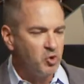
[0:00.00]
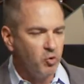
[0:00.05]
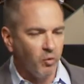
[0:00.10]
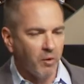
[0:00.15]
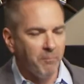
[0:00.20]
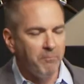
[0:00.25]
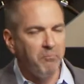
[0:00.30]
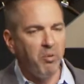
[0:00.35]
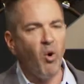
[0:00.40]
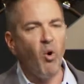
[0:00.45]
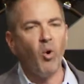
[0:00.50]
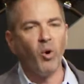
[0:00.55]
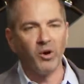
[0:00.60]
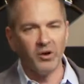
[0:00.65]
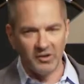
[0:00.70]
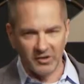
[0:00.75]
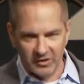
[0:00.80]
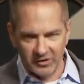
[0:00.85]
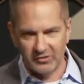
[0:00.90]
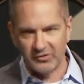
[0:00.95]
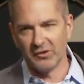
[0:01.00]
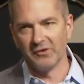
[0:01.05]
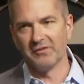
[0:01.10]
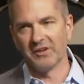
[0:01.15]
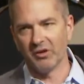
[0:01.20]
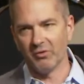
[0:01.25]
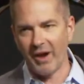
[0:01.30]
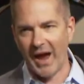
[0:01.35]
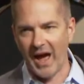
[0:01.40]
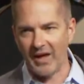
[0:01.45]
you were born
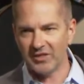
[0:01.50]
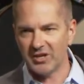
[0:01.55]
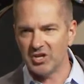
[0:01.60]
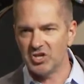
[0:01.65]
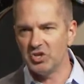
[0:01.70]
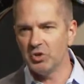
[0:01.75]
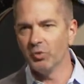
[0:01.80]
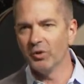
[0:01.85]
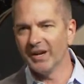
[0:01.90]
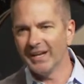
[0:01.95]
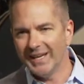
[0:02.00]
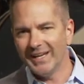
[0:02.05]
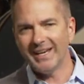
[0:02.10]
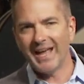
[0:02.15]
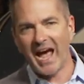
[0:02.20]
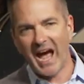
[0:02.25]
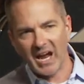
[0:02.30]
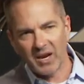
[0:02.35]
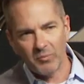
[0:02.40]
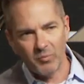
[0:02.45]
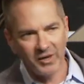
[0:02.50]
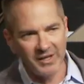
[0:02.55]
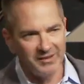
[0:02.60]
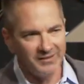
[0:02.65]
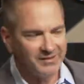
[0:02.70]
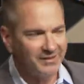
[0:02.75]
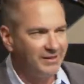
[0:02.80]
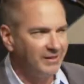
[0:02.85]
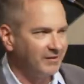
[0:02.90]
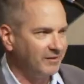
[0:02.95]
deserving wrath because you were in Adam when
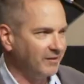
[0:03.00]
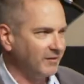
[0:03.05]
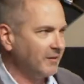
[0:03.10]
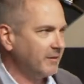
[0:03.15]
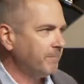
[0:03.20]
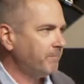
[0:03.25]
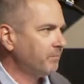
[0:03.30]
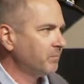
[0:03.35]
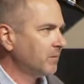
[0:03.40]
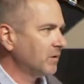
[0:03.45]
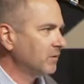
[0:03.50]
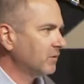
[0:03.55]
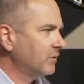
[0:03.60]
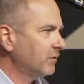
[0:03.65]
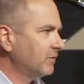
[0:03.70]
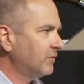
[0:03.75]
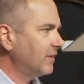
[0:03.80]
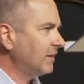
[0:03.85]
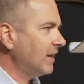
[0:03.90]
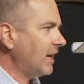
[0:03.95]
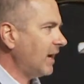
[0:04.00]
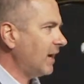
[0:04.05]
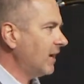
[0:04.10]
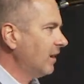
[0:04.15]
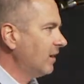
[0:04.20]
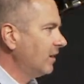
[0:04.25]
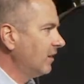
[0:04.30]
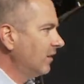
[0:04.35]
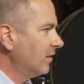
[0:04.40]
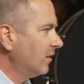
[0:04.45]
he sinned. Do you see that?